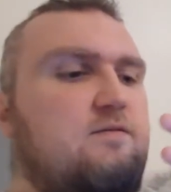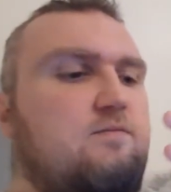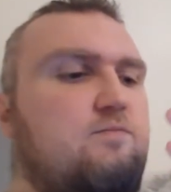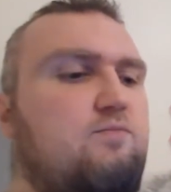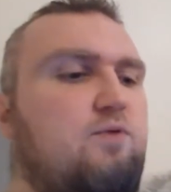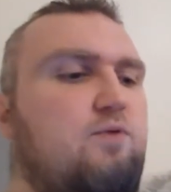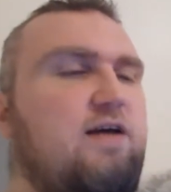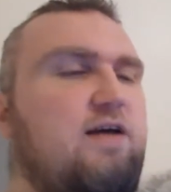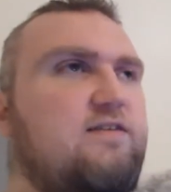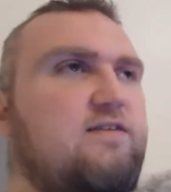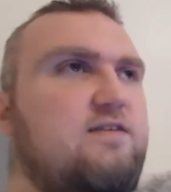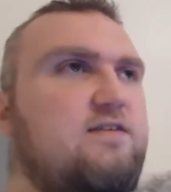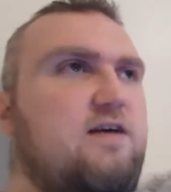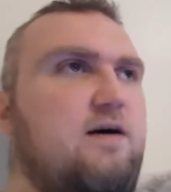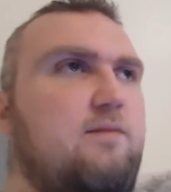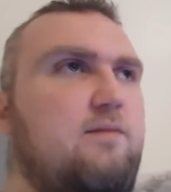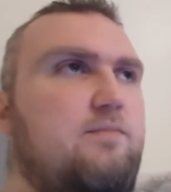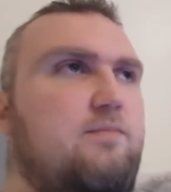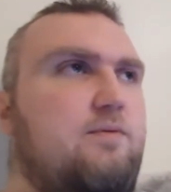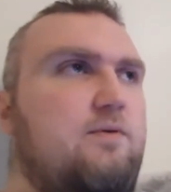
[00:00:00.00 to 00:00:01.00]
breaks
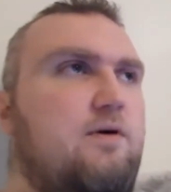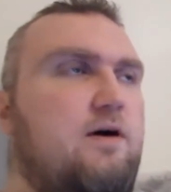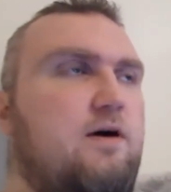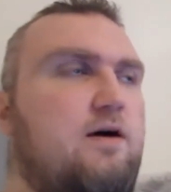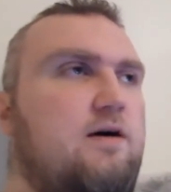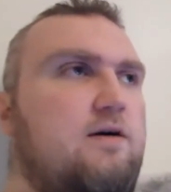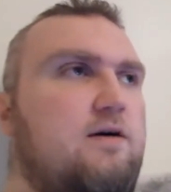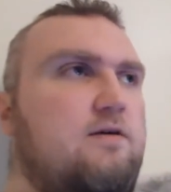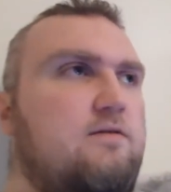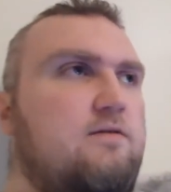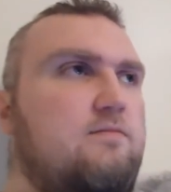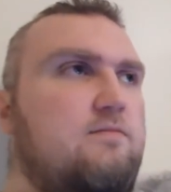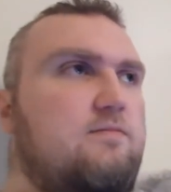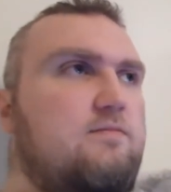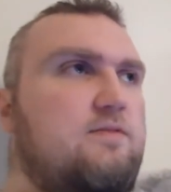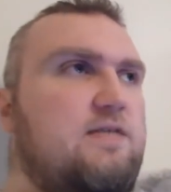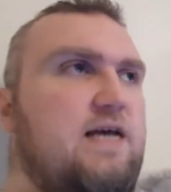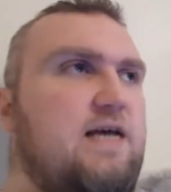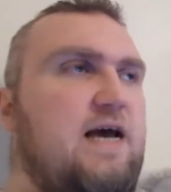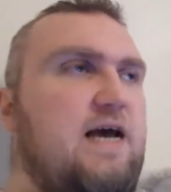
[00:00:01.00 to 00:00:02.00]
up uh,
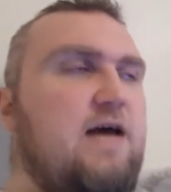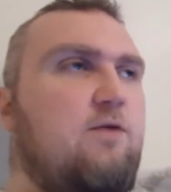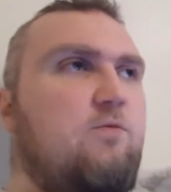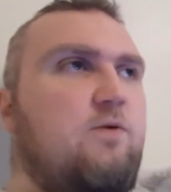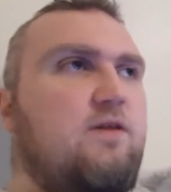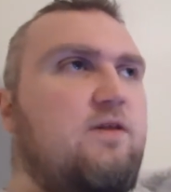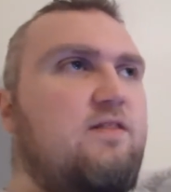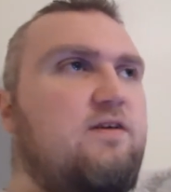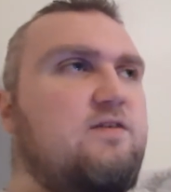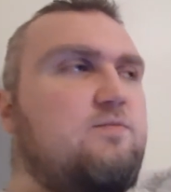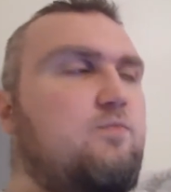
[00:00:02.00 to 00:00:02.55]
Ted with his